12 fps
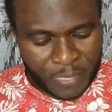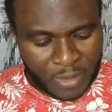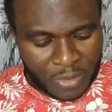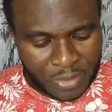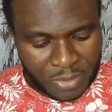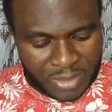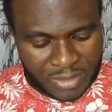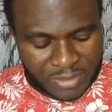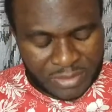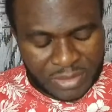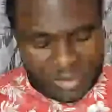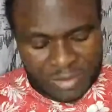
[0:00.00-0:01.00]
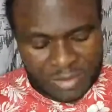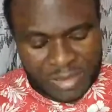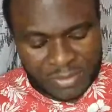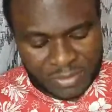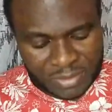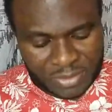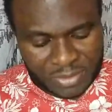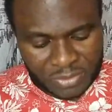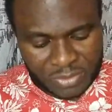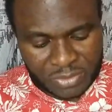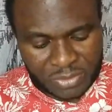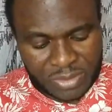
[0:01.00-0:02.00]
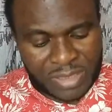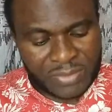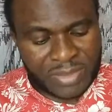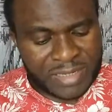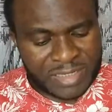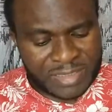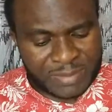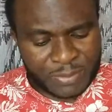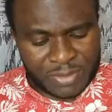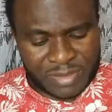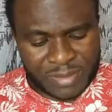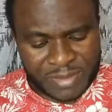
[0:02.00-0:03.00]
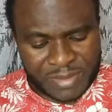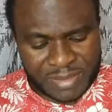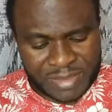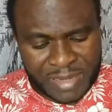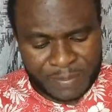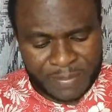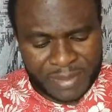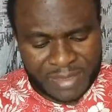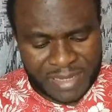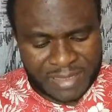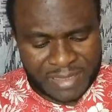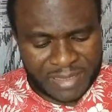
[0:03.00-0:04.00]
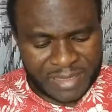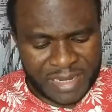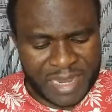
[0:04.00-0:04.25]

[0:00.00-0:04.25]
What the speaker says: All right, now let's continue. Now, la responsabilità penale è